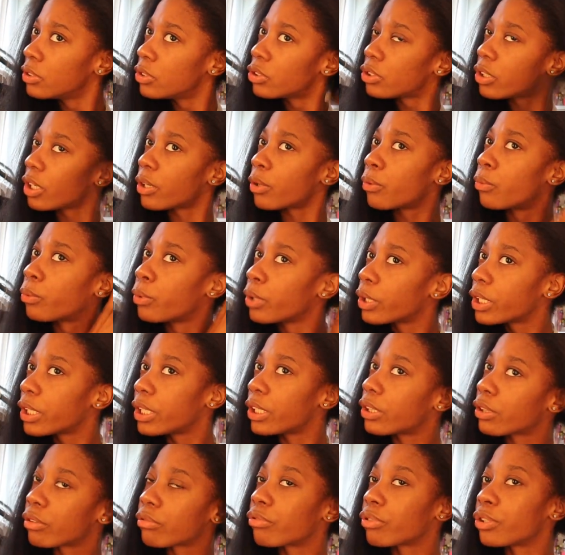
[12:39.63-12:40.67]
Try to work
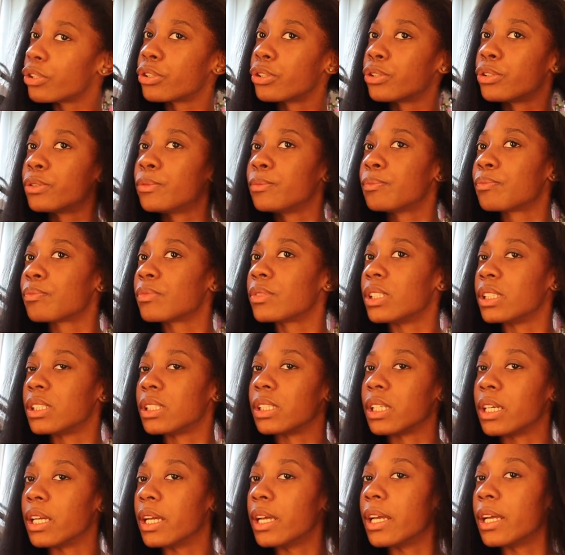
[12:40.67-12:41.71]
it through,
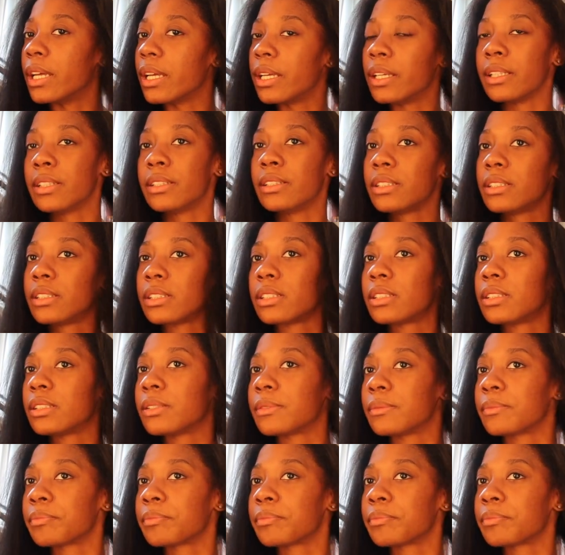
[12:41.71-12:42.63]
get the ends